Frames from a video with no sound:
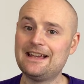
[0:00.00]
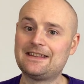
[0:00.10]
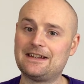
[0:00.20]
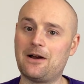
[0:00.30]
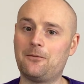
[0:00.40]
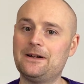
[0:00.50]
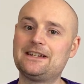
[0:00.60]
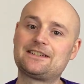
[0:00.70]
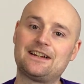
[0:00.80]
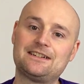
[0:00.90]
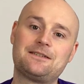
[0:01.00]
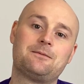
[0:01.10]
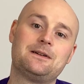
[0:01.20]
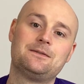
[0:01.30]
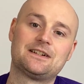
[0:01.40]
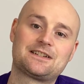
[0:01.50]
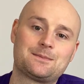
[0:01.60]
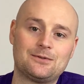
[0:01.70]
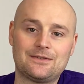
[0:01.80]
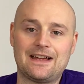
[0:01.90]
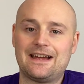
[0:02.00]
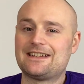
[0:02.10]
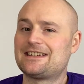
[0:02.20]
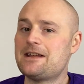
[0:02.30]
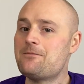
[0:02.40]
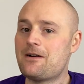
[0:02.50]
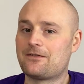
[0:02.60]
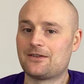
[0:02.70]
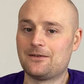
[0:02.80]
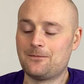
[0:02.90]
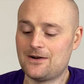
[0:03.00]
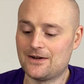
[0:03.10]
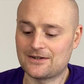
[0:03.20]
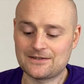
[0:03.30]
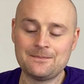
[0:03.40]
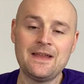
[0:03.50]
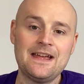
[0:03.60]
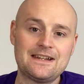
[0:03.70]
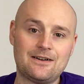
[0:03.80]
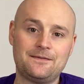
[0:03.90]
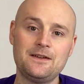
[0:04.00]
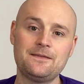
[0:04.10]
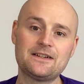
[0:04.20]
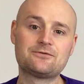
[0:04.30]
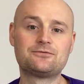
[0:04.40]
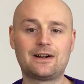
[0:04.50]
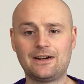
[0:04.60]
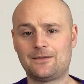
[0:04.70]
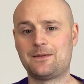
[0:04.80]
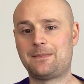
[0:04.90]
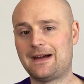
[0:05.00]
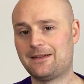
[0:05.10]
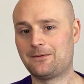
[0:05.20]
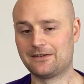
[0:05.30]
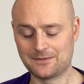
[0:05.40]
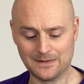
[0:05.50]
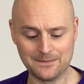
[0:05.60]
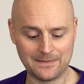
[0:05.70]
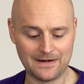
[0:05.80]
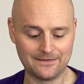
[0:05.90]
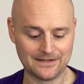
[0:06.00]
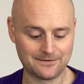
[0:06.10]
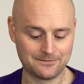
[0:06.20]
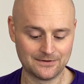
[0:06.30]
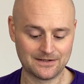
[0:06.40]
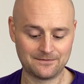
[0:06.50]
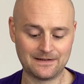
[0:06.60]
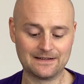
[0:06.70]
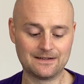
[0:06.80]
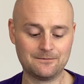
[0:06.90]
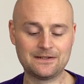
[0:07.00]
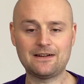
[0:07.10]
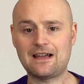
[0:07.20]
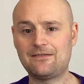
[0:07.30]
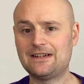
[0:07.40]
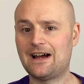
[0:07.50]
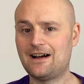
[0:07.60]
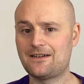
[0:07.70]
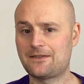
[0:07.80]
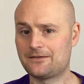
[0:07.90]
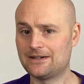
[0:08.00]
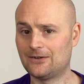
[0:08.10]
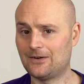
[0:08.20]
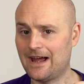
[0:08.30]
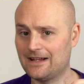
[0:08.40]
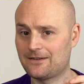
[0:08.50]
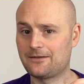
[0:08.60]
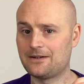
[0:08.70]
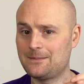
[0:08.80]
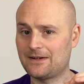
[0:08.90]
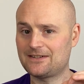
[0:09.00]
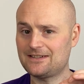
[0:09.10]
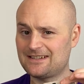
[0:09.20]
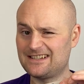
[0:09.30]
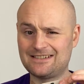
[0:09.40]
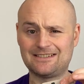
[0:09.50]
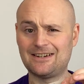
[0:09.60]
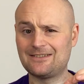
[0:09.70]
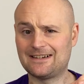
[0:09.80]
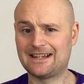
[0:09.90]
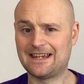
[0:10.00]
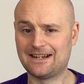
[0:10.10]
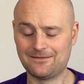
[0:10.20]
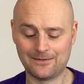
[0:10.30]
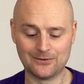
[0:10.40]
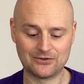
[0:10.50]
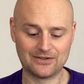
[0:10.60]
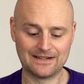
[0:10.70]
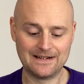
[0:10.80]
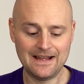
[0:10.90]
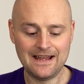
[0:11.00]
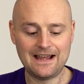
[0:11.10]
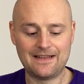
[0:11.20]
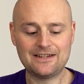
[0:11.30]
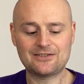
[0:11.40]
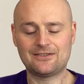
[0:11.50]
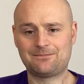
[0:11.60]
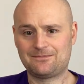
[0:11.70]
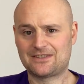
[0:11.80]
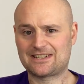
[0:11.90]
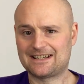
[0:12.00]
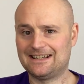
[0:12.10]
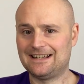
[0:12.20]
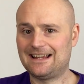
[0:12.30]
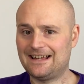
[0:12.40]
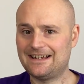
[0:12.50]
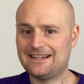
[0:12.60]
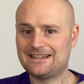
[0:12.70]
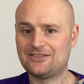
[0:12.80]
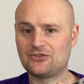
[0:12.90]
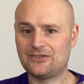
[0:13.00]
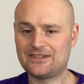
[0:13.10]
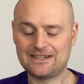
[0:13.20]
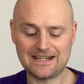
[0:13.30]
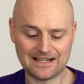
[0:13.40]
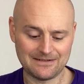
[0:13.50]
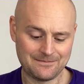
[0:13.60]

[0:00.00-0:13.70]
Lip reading: then we decided we would explore that and see whether or not it works. Now, a few things right off the bat that worried me about this was the fact that we don't have any R3 or L3 buttons. These don't click in, unfortunately. And this sort of slide joystick,